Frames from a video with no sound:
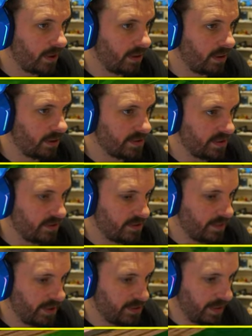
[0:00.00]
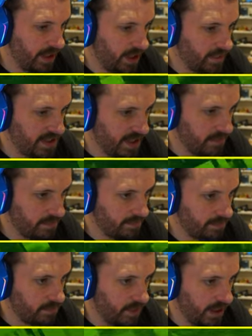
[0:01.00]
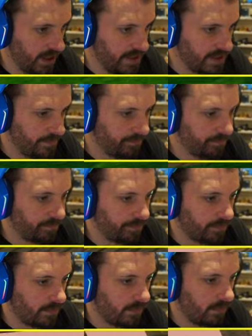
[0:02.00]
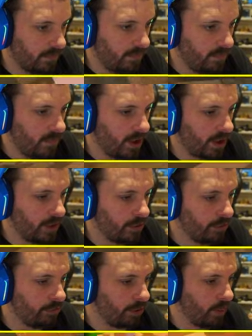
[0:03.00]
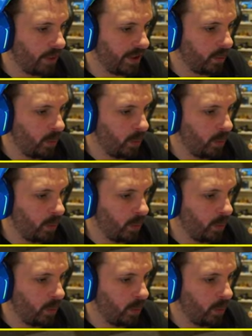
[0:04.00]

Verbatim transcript: All seem to be at 28%. Nice growing